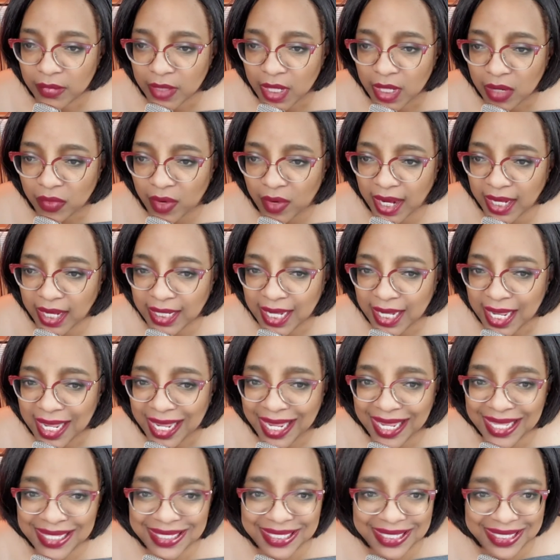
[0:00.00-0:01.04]
right?
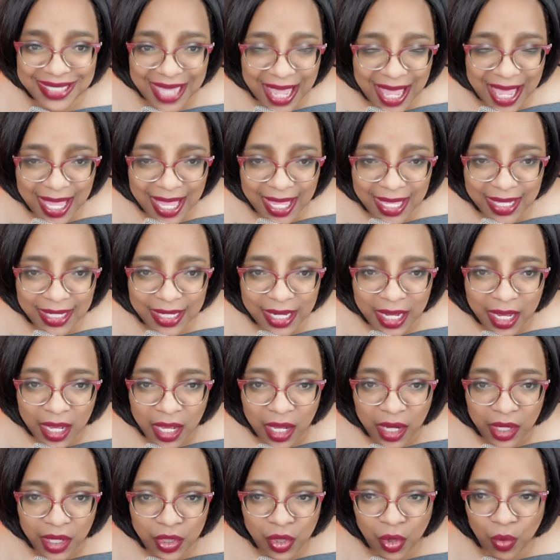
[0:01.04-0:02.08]
Instead,
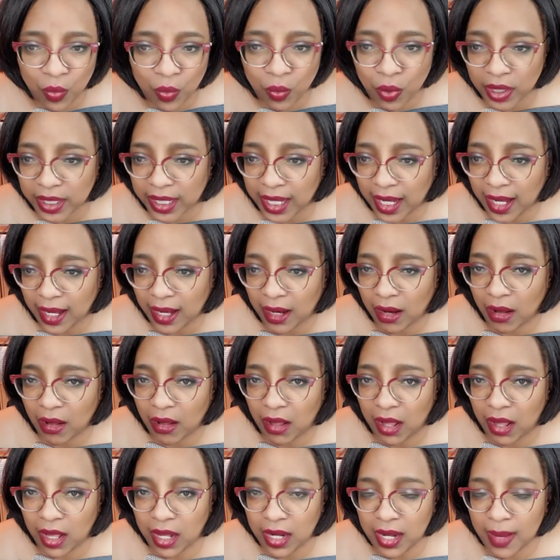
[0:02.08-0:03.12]
you're working
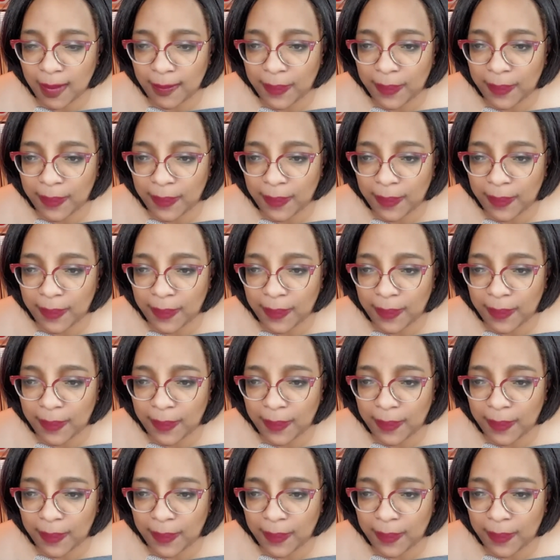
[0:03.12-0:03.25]
on